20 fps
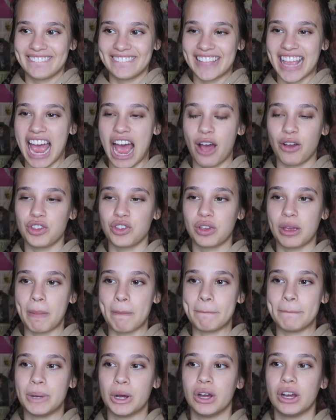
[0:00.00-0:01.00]
how you
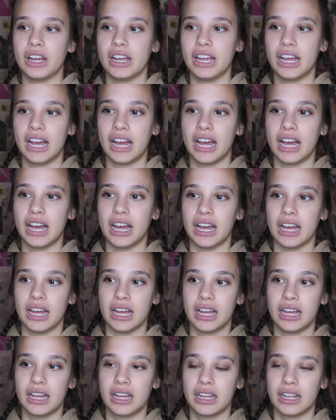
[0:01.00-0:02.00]
can put
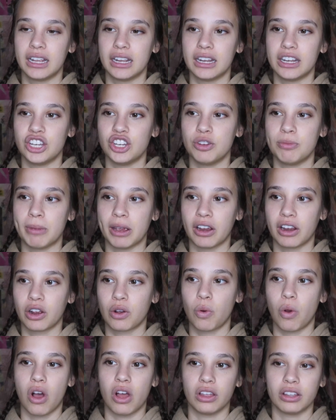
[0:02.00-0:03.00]
a numeric
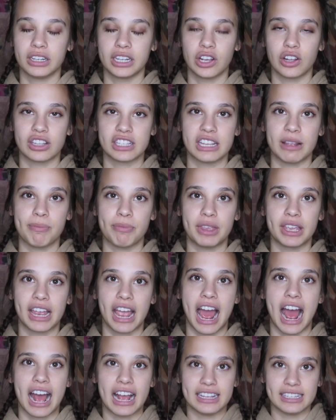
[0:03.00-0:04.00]
quality on something
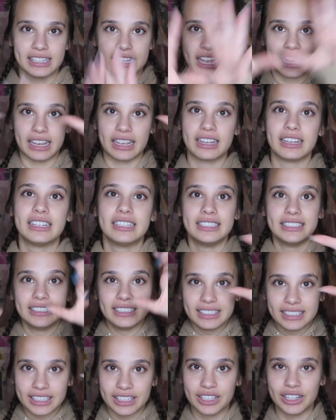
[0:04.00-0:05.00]
as like,
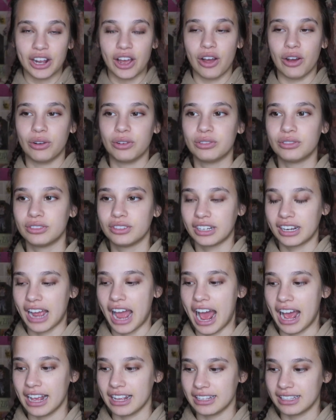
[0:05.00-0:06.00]
you know,
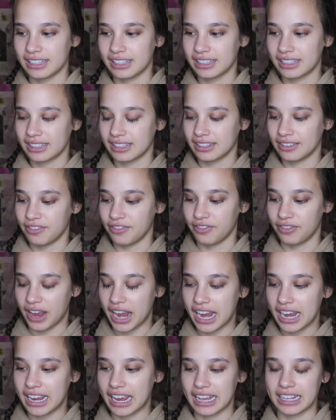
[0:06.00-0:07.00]
as
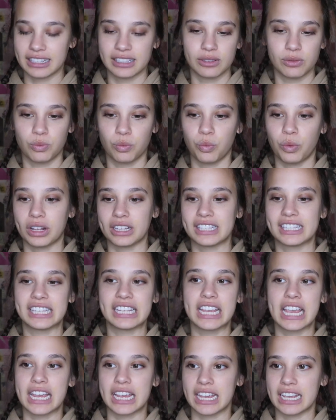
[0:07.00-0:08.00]
vague as what
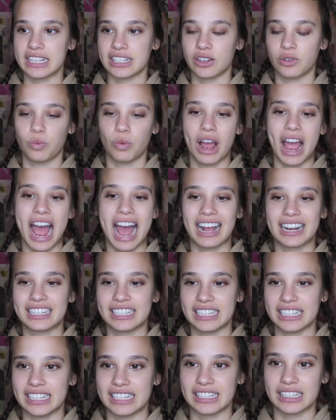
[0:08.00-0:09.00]
singing is and what
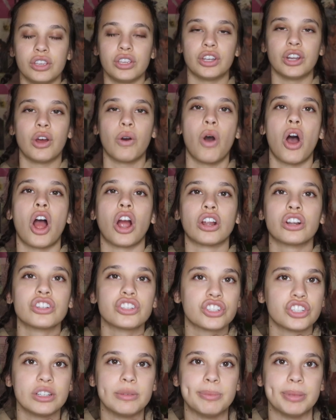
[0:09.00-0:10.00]
acting is. You know, art
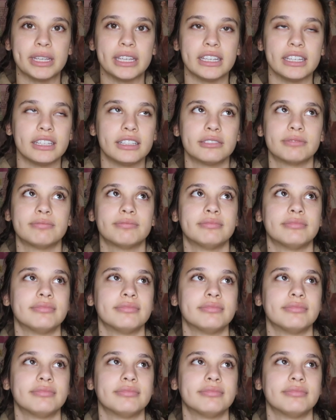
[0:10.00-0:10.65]
should be